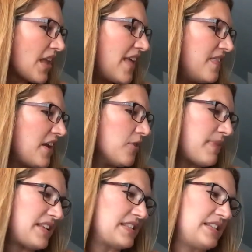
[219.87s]
and they are
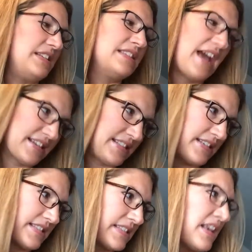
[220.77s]
based in Texas.
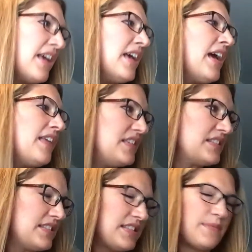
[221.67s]
And
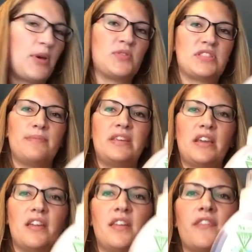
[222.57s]
this is supposed to be
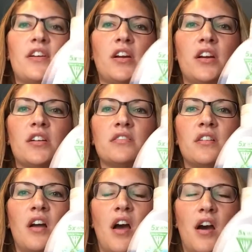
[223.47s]
another
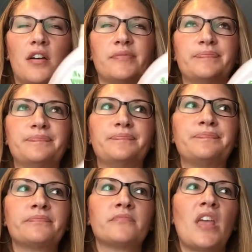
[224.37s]
um,
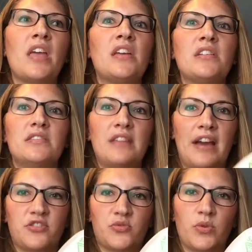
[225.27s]

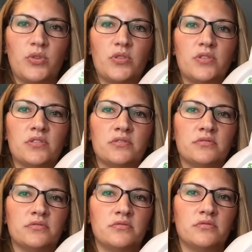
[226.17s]
natural
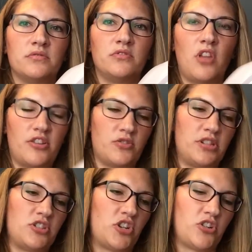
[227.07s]
laundry
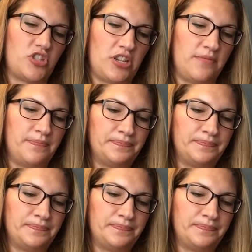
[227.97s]
detergent